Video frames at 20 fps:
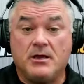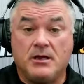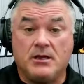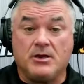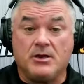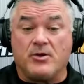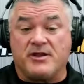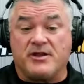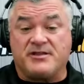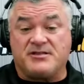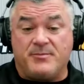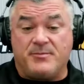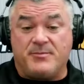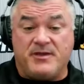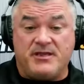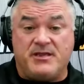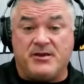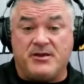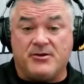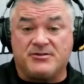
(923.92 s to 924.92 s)
Great to be
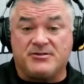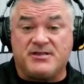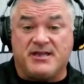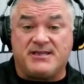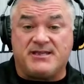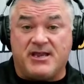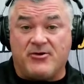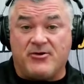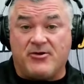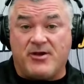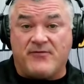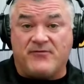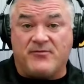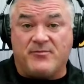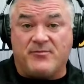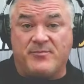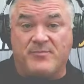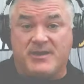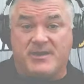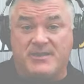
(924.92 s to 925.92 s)
here. Take care,
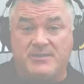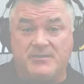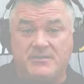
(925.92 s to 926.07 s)
everybody.